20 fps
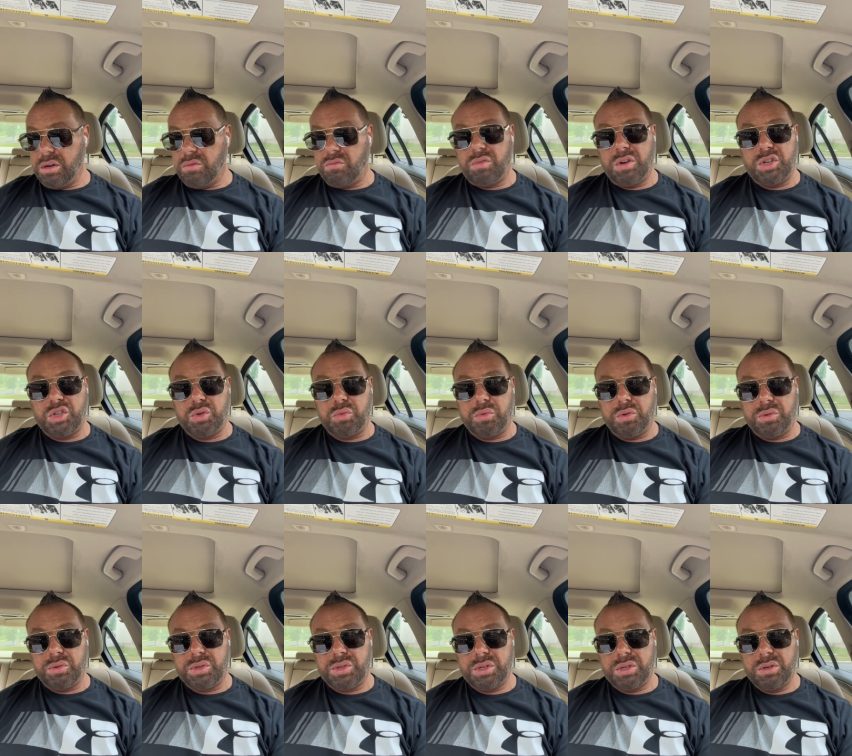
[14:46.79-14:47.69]

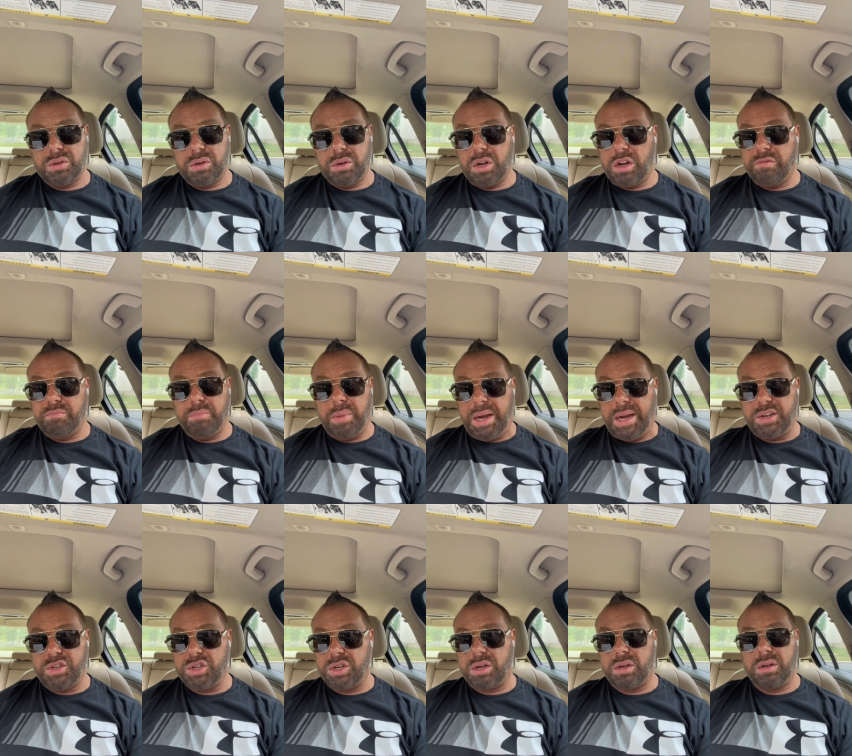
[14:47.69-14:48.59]
rituals of
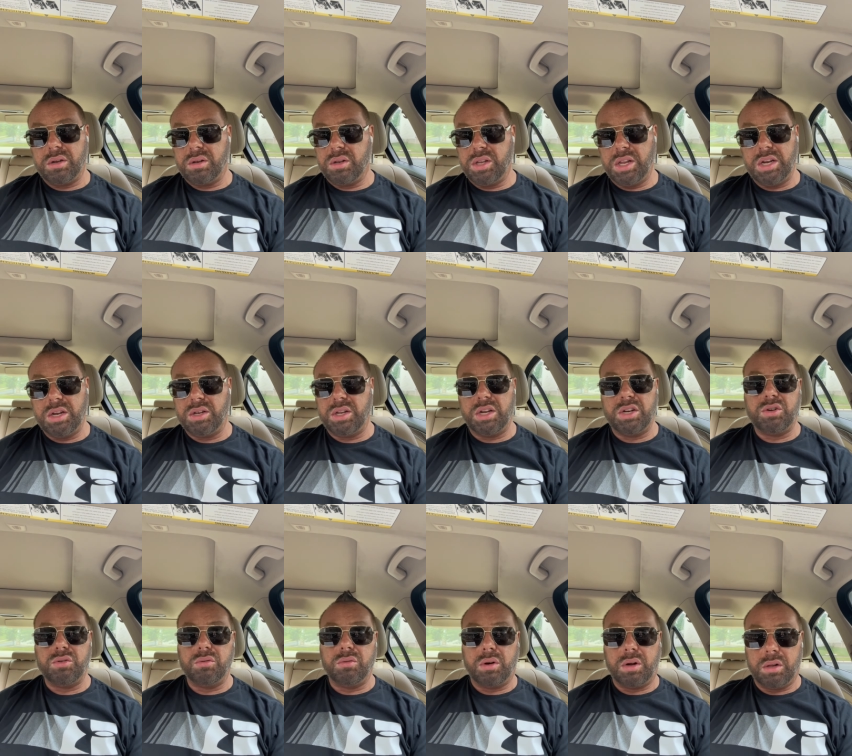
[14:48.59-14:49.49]
magic. They, they
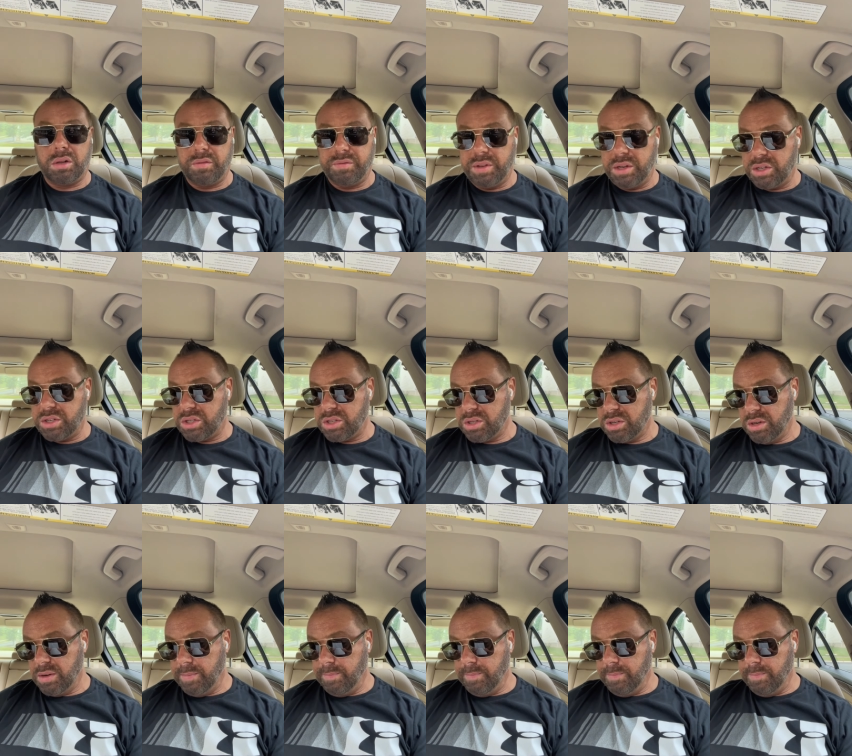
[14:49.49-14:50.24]
do all of this.